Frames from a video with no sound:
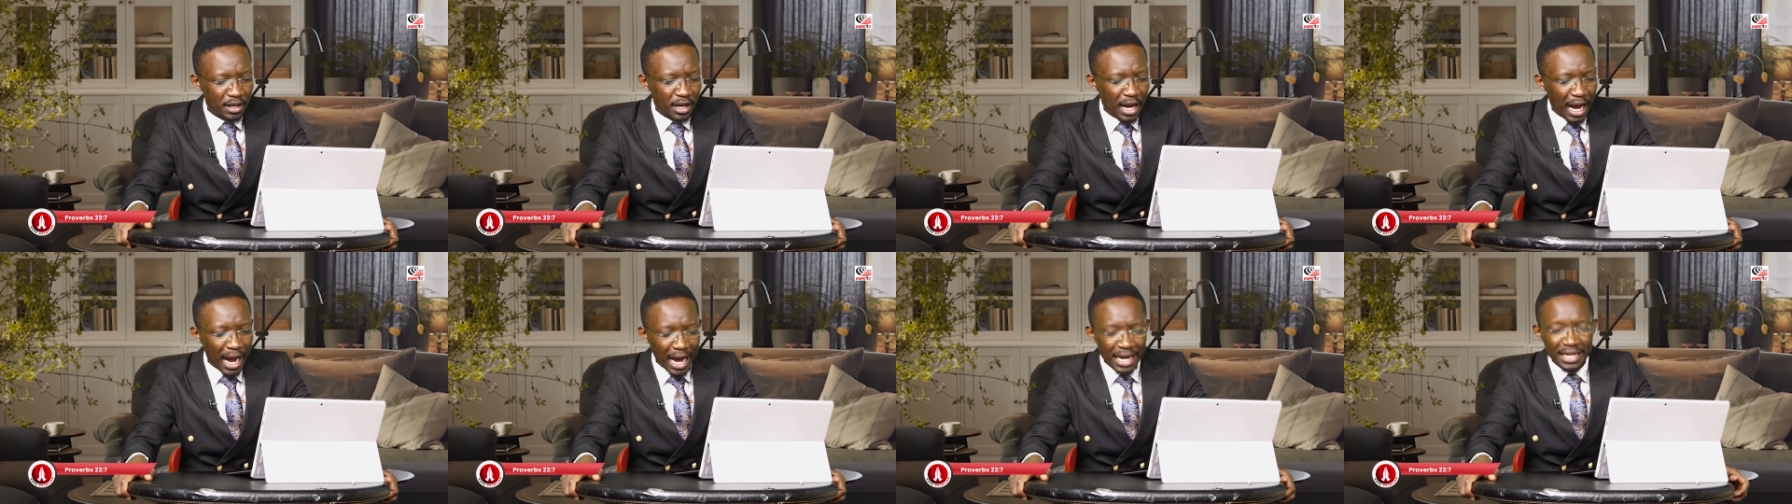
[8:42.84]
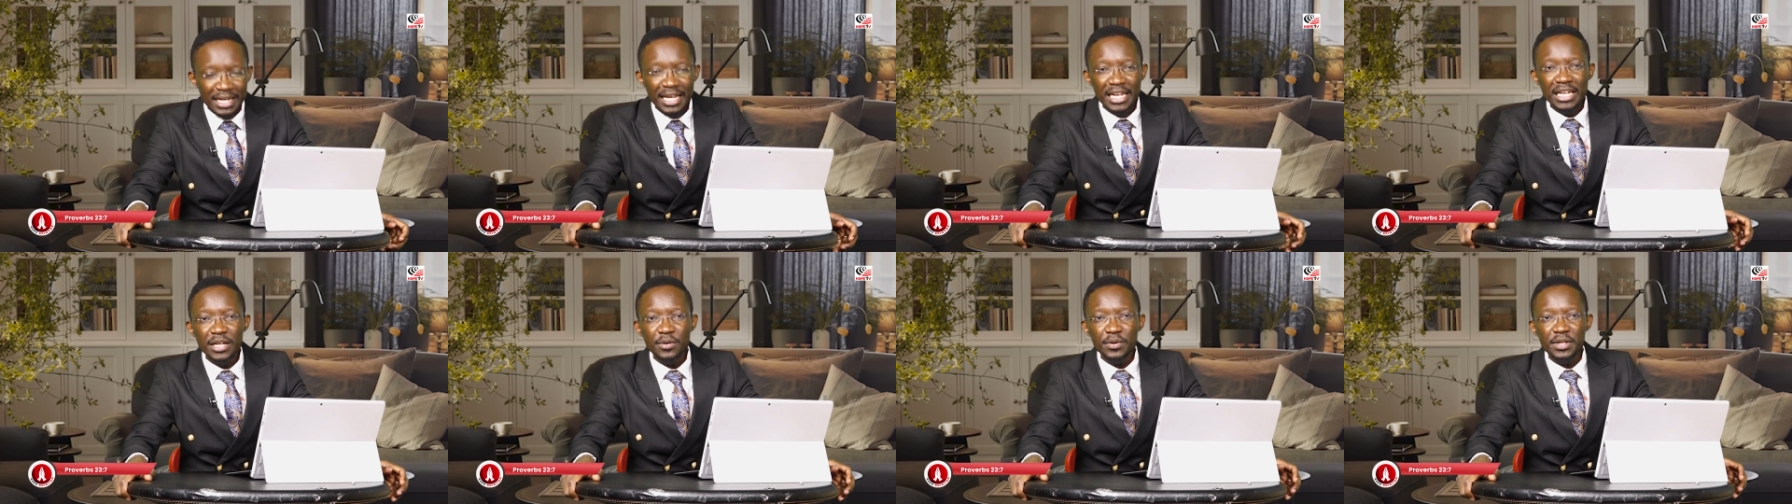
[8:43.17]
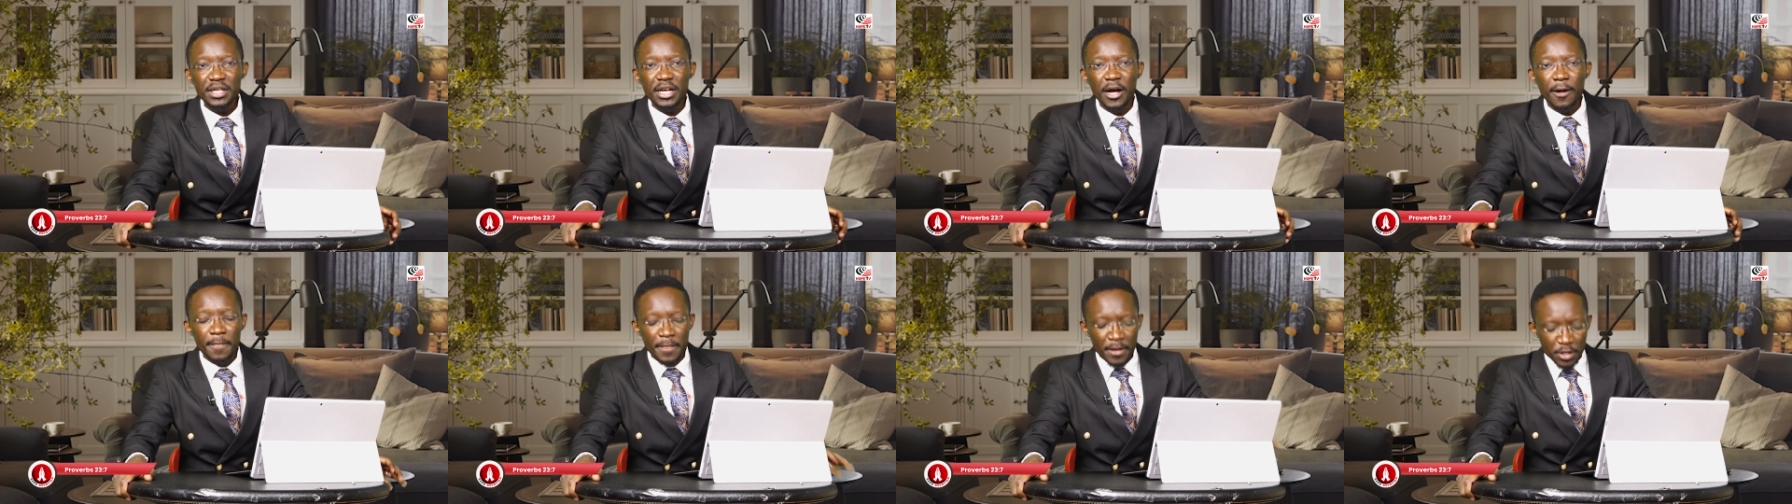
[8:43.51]

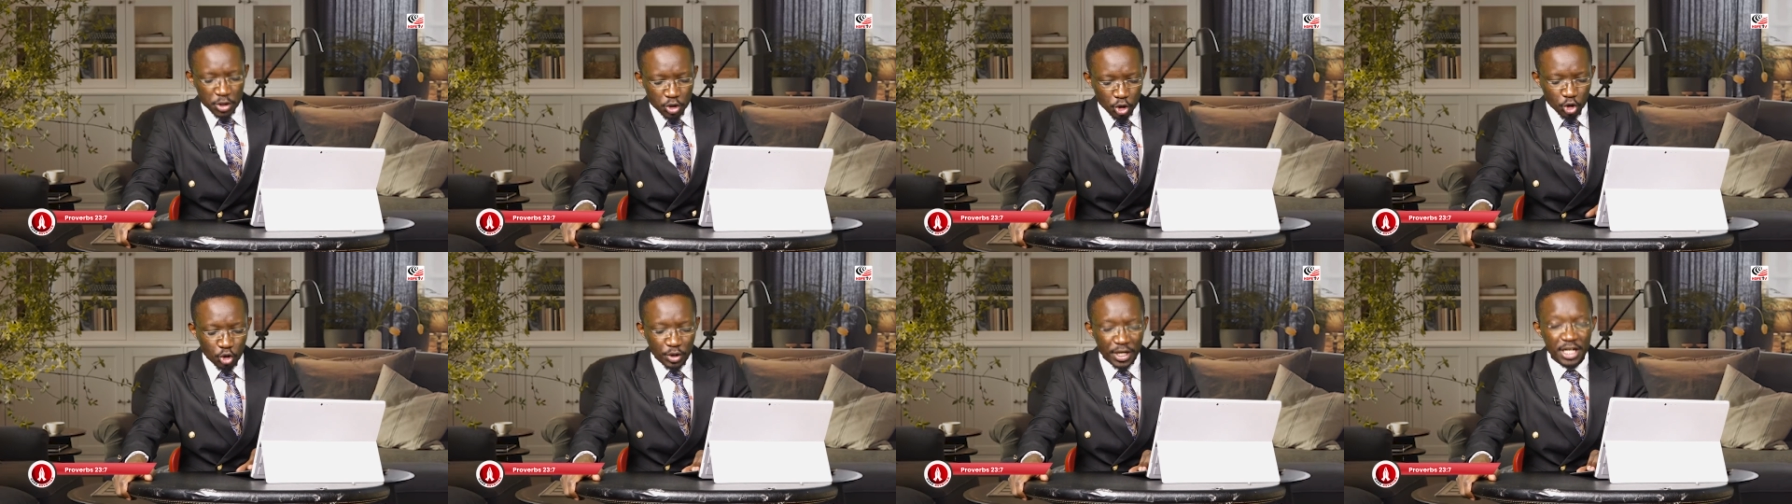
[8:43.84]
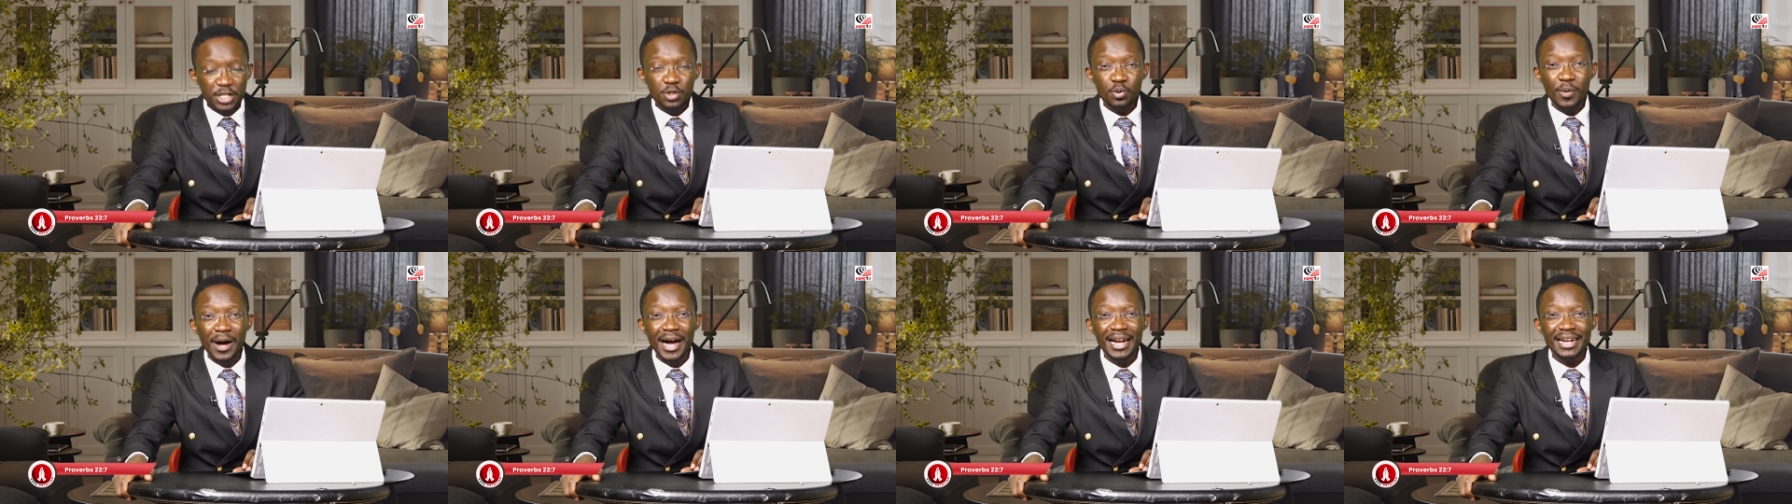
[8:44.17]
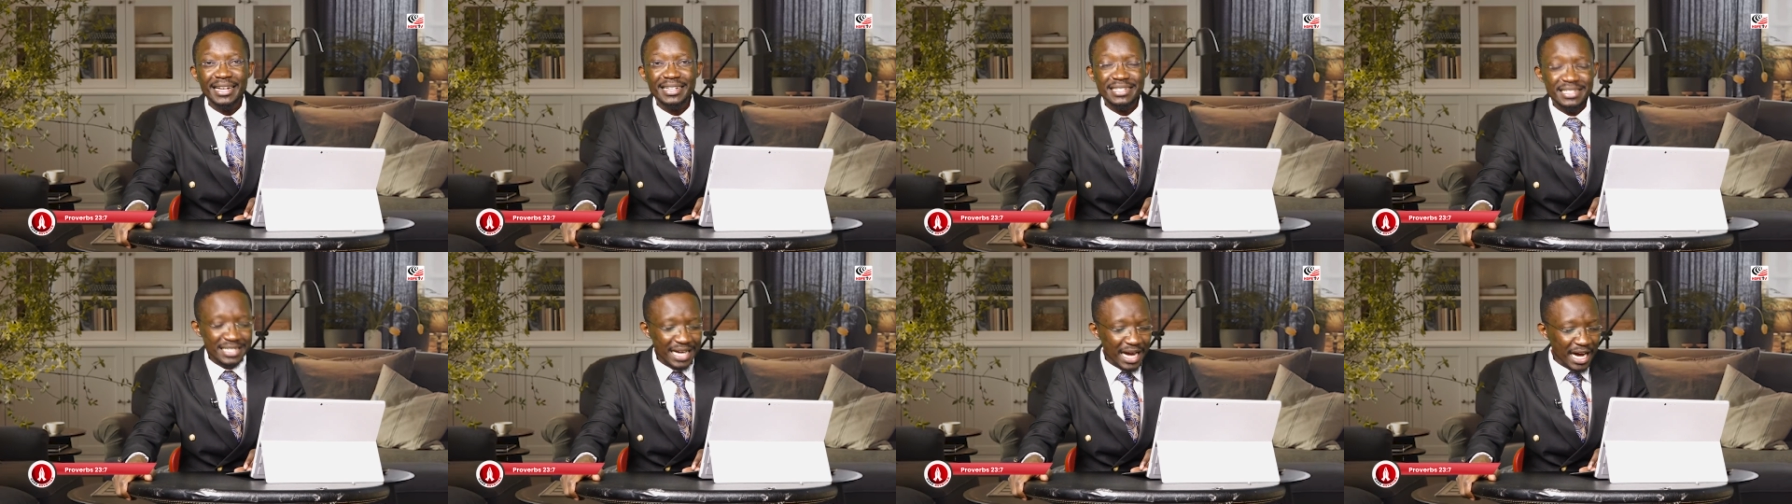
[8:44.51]
Hallelujah. So you need to
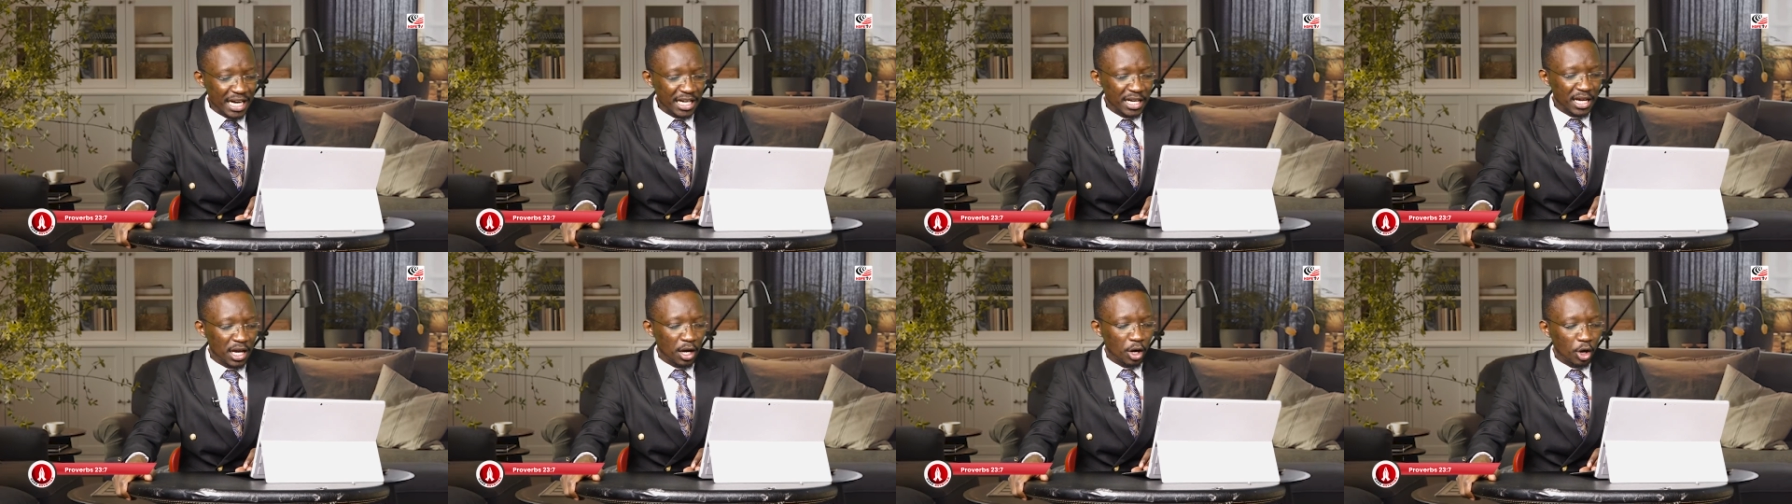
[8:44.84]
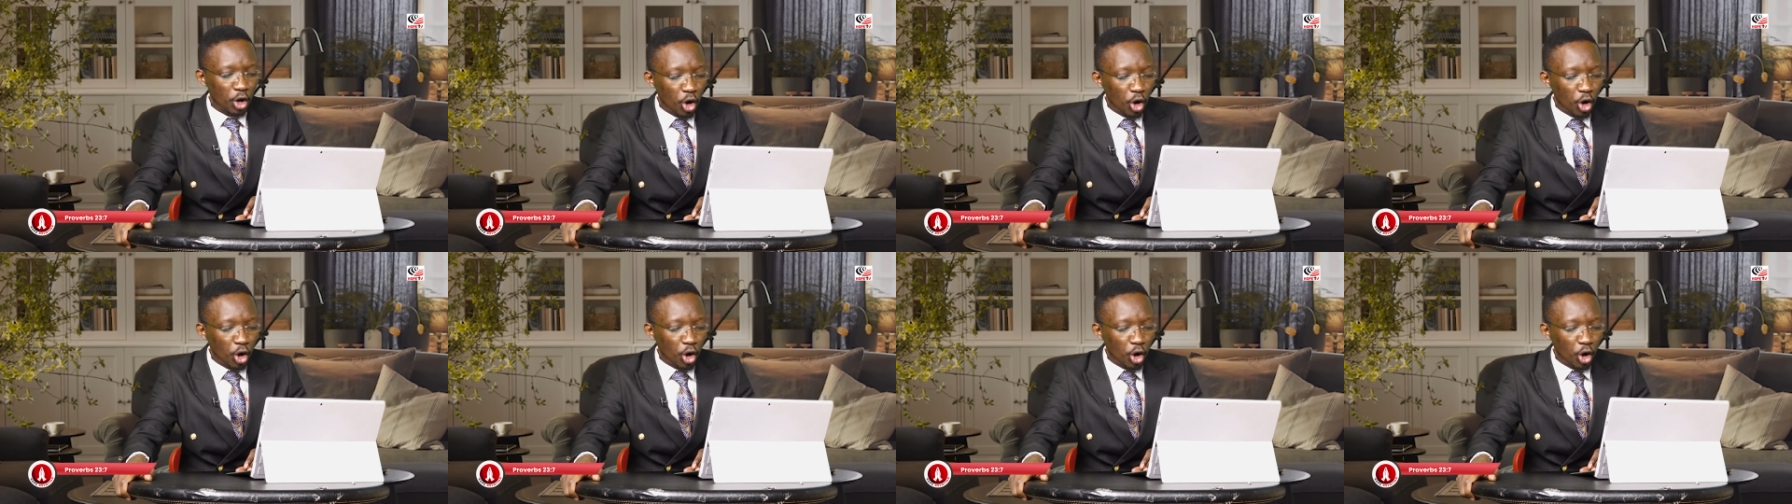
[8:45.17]
understand